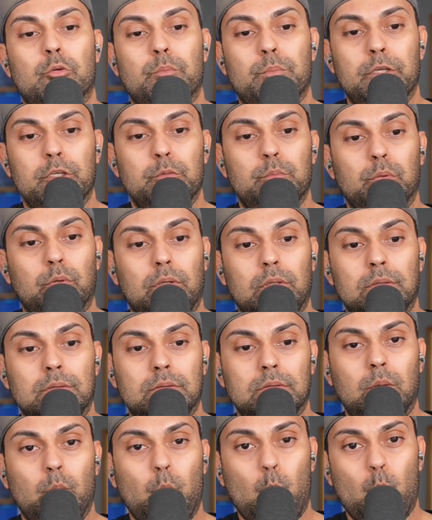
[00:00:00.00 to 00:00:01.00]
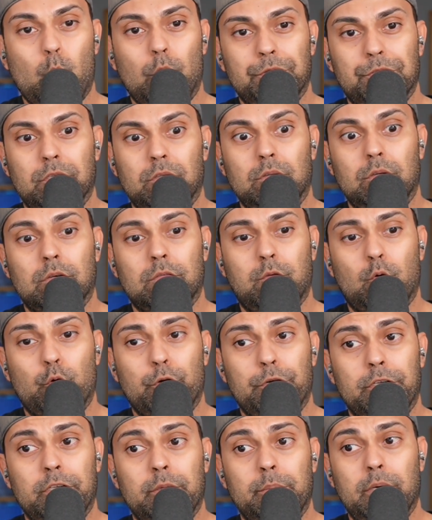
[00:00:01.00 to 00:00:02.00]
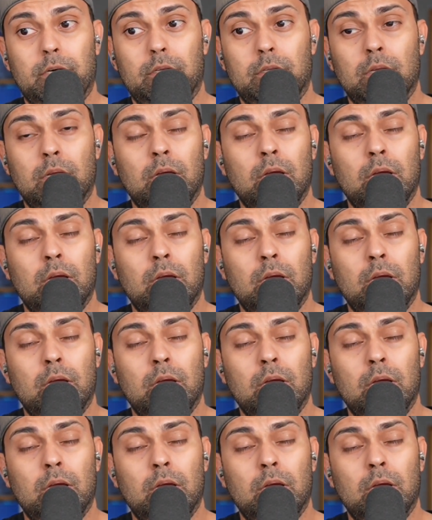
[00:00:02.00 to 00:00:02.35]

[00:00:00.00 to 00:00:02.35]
people what to look for in an email.